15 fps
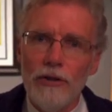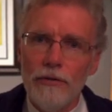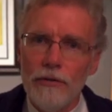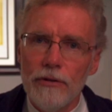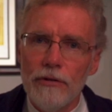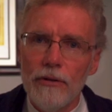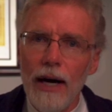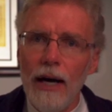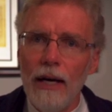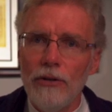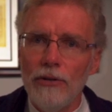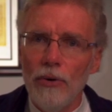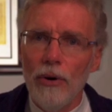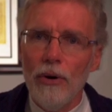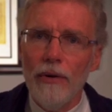of
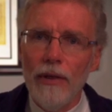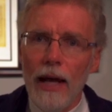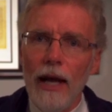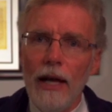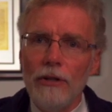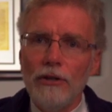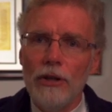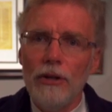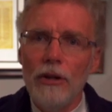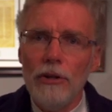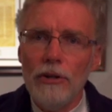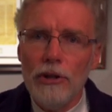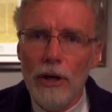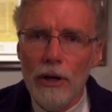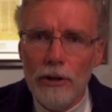grace, or the age of
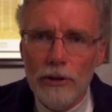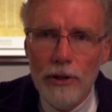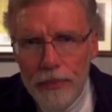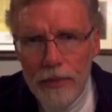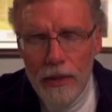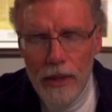the church.